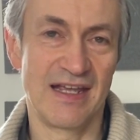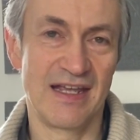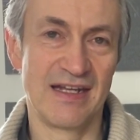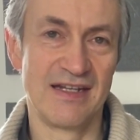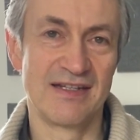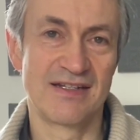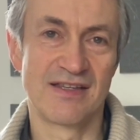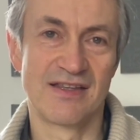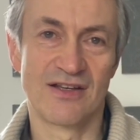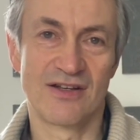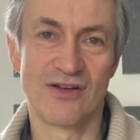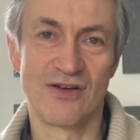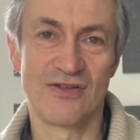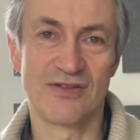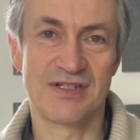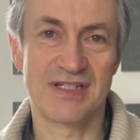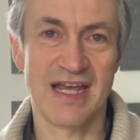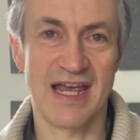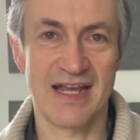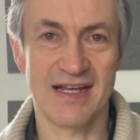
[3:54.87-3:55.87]
into the
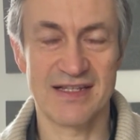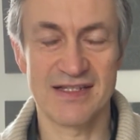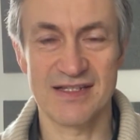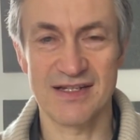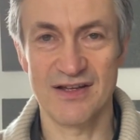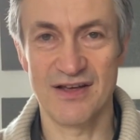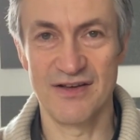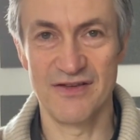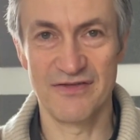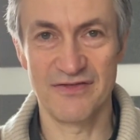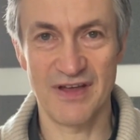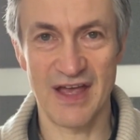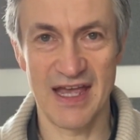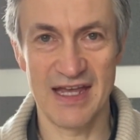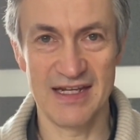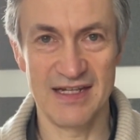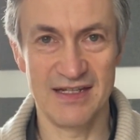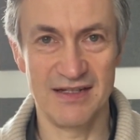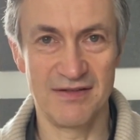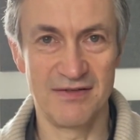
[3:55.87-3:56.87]
context of
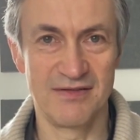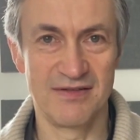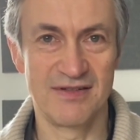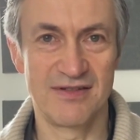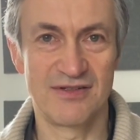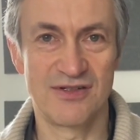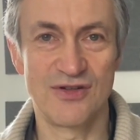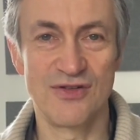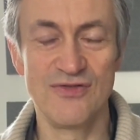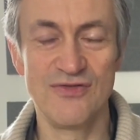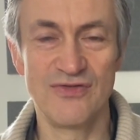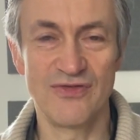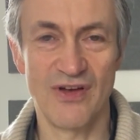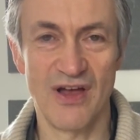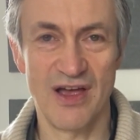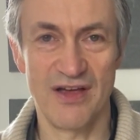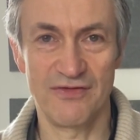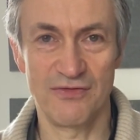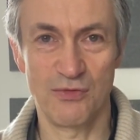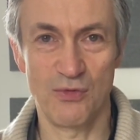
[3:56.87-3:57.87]
a
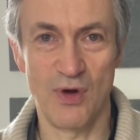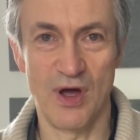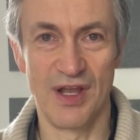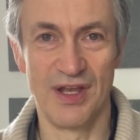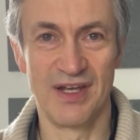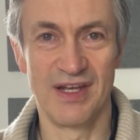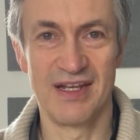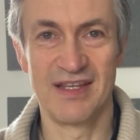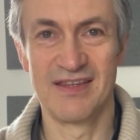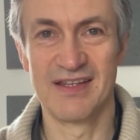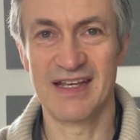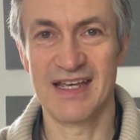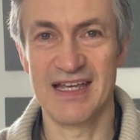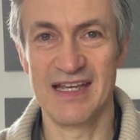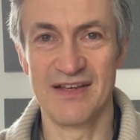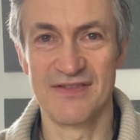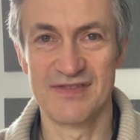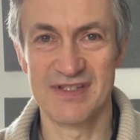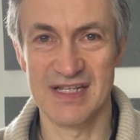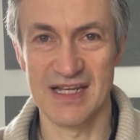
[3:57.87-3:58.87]
2-5-1 in the
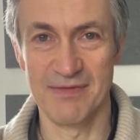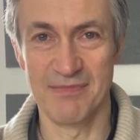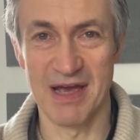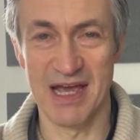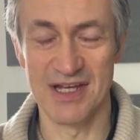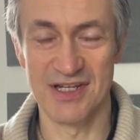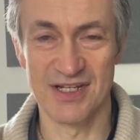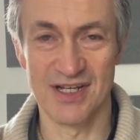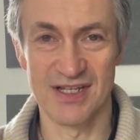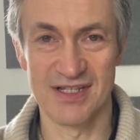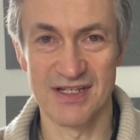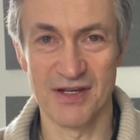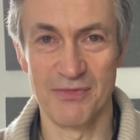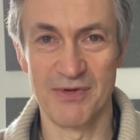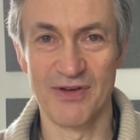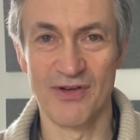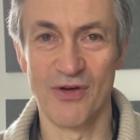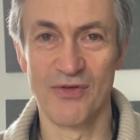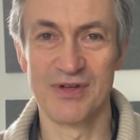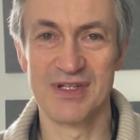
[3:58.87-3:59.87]
key of C major. So
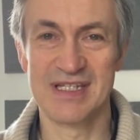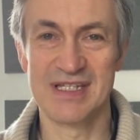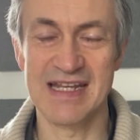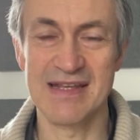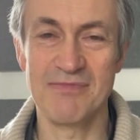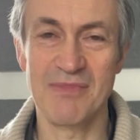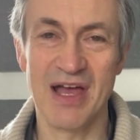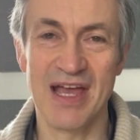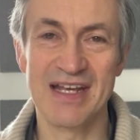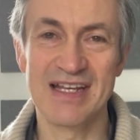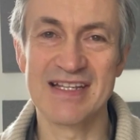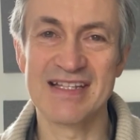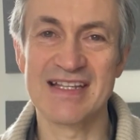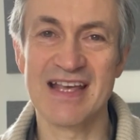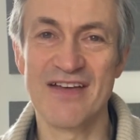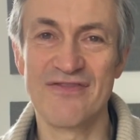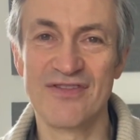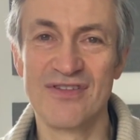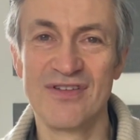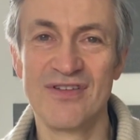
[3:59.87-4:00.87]
we've got minor
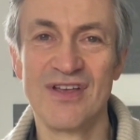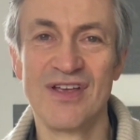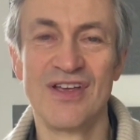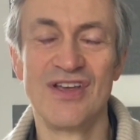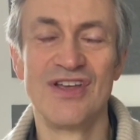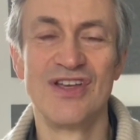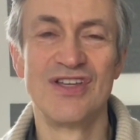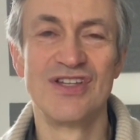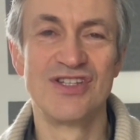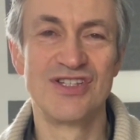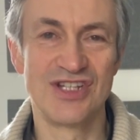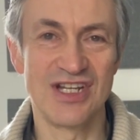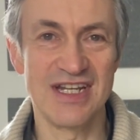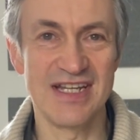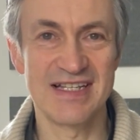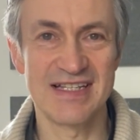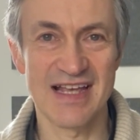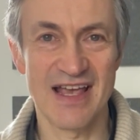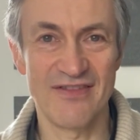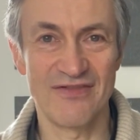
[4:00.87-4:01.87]
7,
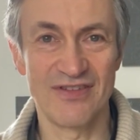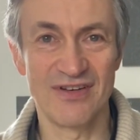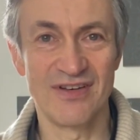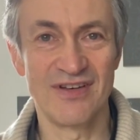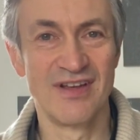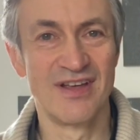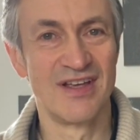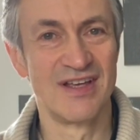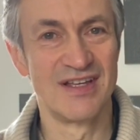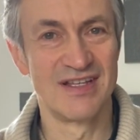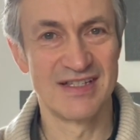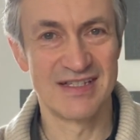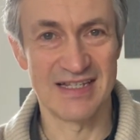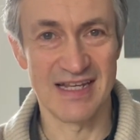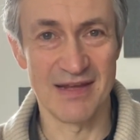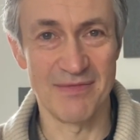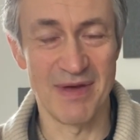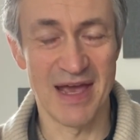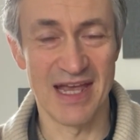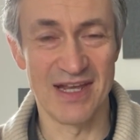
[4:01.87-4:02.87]
G7,
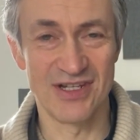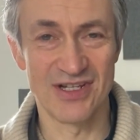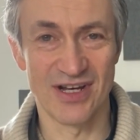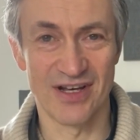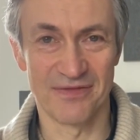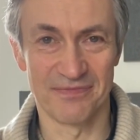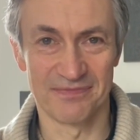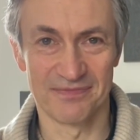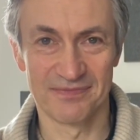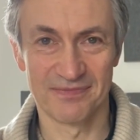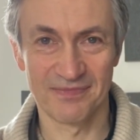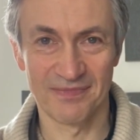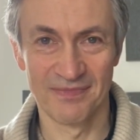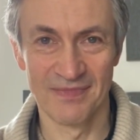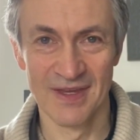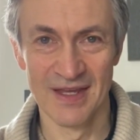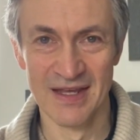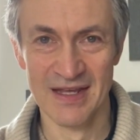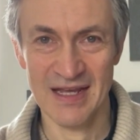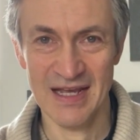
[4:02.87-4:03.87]
C major.
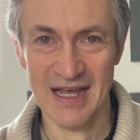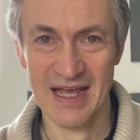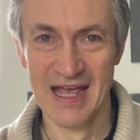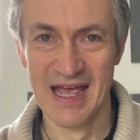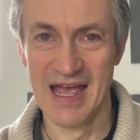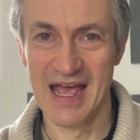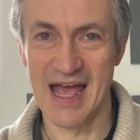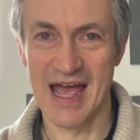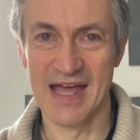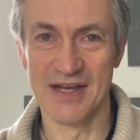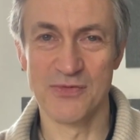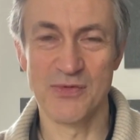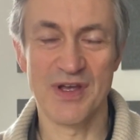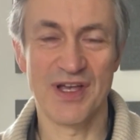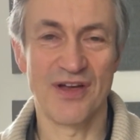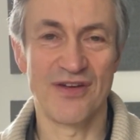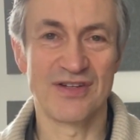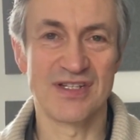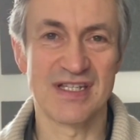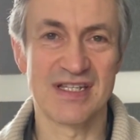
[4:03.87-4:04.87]
And we're
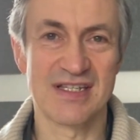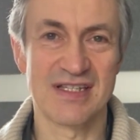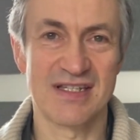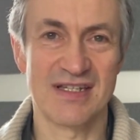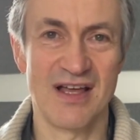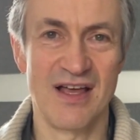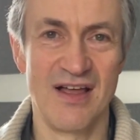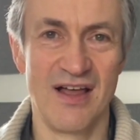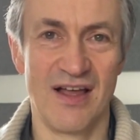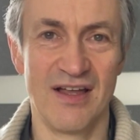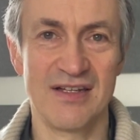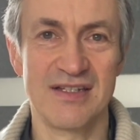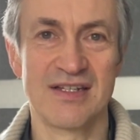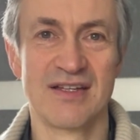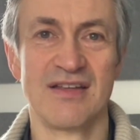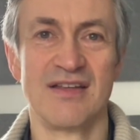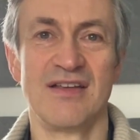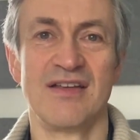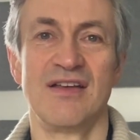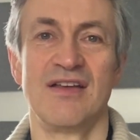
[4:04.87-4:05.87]
going to start
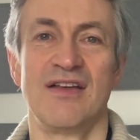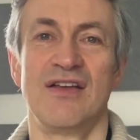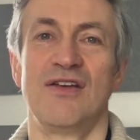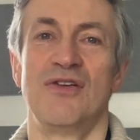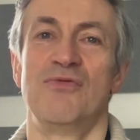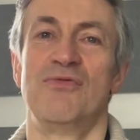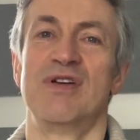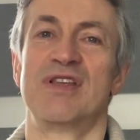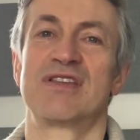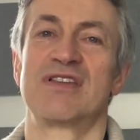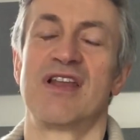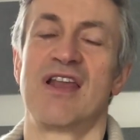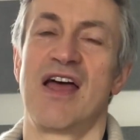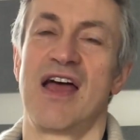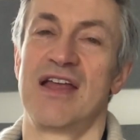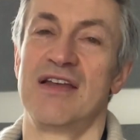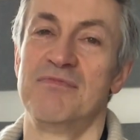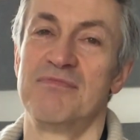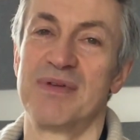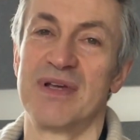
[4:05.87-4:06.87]
with the
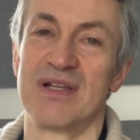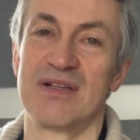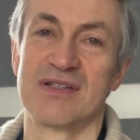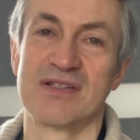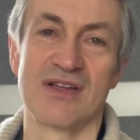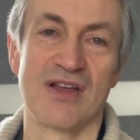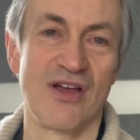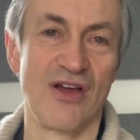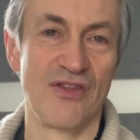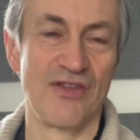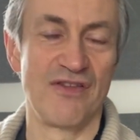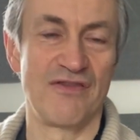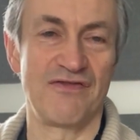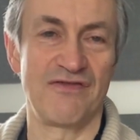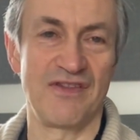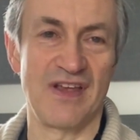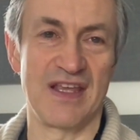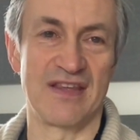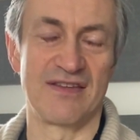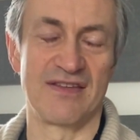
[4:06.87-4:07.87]
line built on the
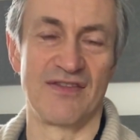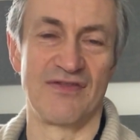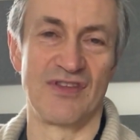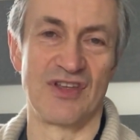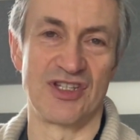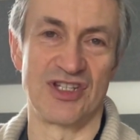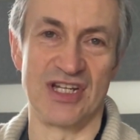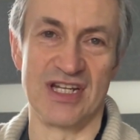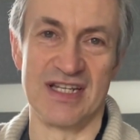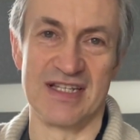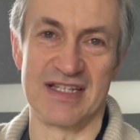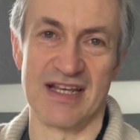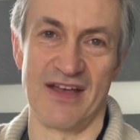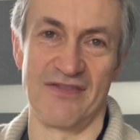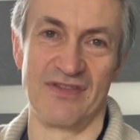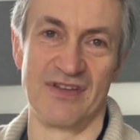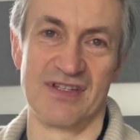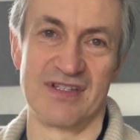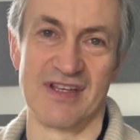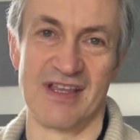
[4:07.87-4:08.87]
fifth of the
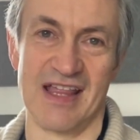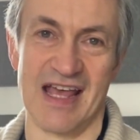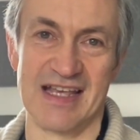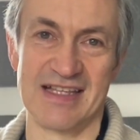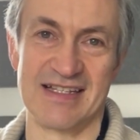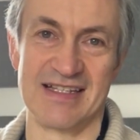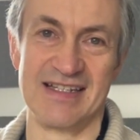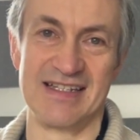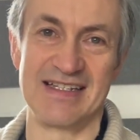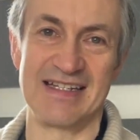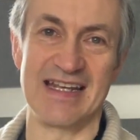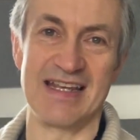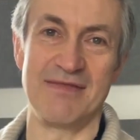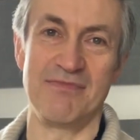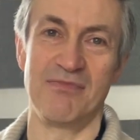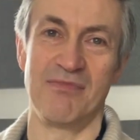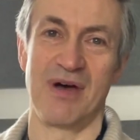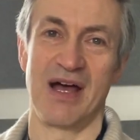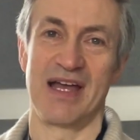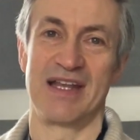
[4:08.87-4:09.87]
G7. So that's D
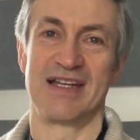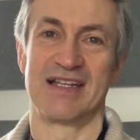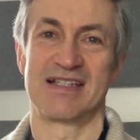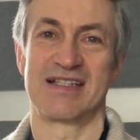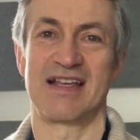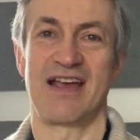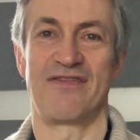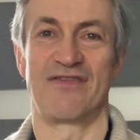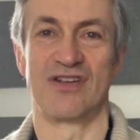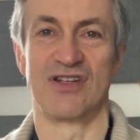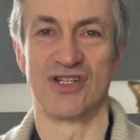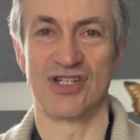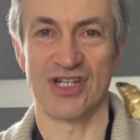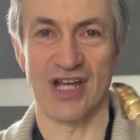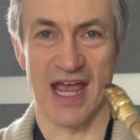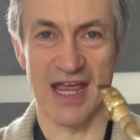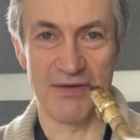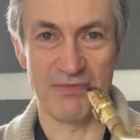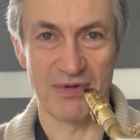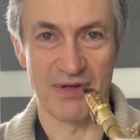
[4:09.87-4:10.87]
minor 7
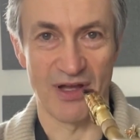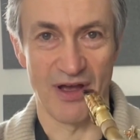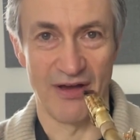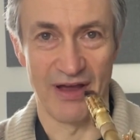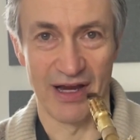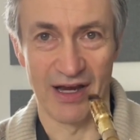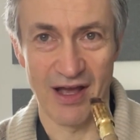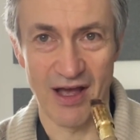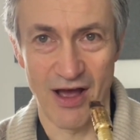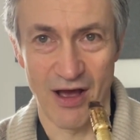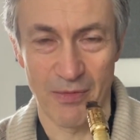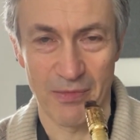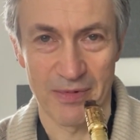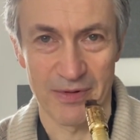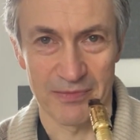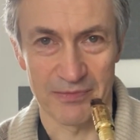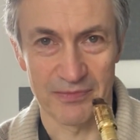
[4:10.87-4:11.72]
shape going up.